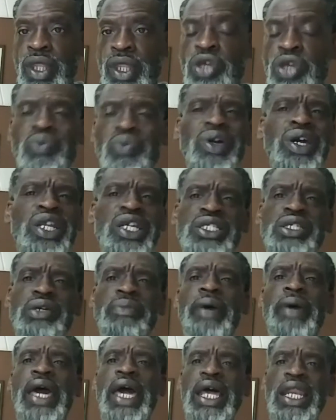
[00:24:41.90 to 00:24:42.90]
You ran into
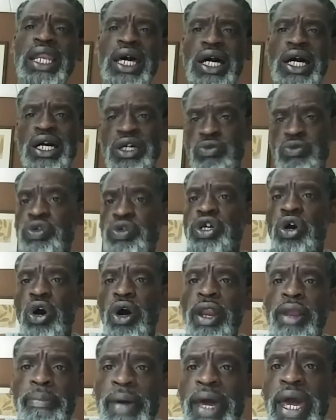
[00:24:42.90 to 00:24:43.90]
bad luck. We
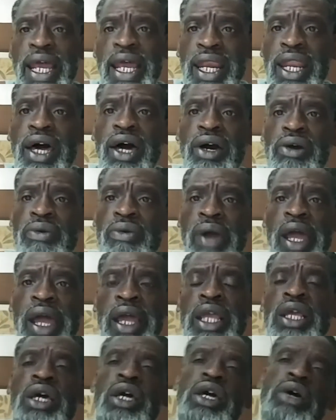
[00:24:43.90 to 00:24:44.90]
call it bad luck,
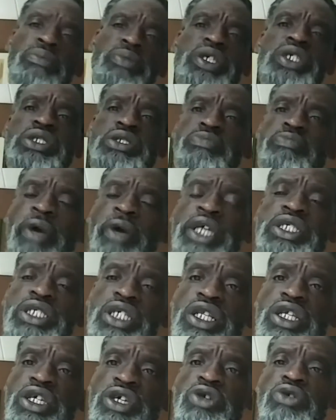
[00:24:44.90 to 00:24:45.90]
right? But it's
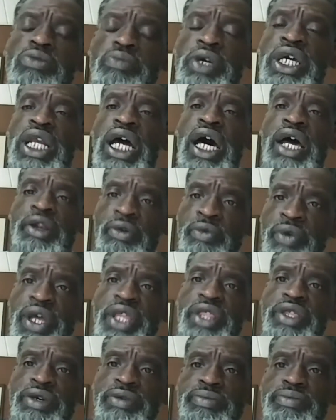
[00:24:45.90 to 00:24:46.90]
basically you being out of
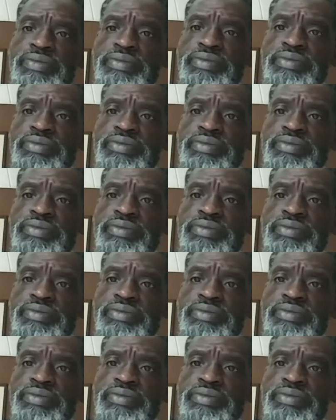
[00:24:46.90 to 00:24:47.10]
rhythm.